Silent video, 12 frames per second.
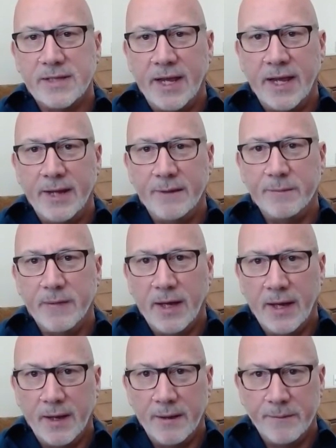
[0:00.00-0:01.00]

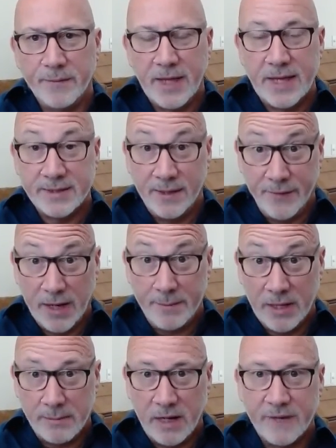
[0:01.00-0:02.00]
as an
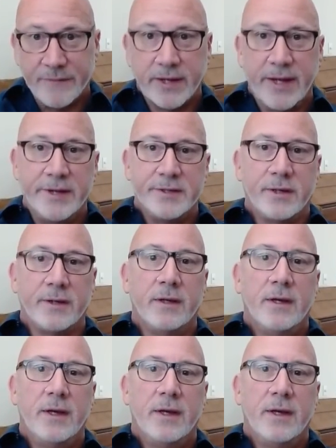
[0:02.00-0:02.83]
environmental modification